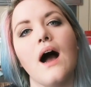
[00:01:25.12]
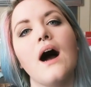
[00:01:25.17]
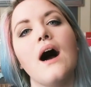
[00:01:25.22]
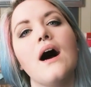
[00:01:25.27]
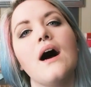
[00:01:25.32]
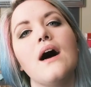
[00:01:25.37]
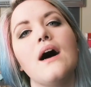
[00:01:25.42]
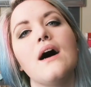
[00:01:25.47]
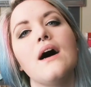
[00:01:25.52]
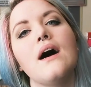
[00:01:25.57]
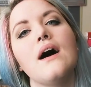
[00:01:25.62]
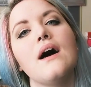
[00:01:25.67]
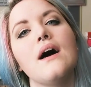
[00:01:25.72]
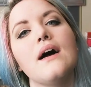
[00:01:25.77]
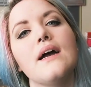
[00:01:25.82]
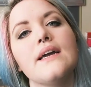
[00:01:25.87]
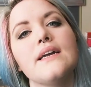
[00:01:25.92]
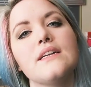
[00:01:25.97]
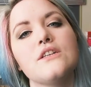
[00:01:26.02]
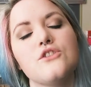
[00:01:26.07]

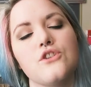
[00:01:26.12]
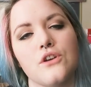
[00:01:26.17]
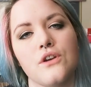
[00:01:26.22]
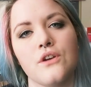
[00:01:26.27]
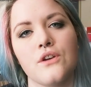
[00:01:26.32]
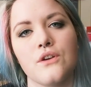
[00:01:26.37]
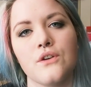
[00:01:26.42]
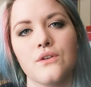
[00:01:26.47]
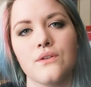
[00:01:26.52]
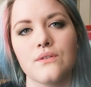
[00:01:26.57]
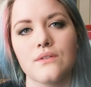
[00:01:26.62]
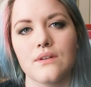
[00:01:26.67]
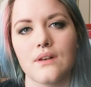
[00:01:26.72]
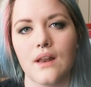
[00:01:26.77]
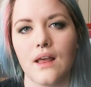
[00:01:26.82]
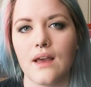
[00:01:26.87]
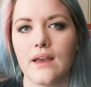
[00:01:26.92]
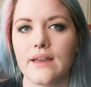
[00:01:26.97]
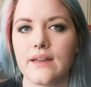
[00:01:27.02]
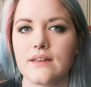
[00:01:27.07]
I don't
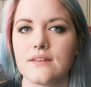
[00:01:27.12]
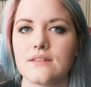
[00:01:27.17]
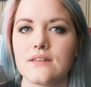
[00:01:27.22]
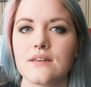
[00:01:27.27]
like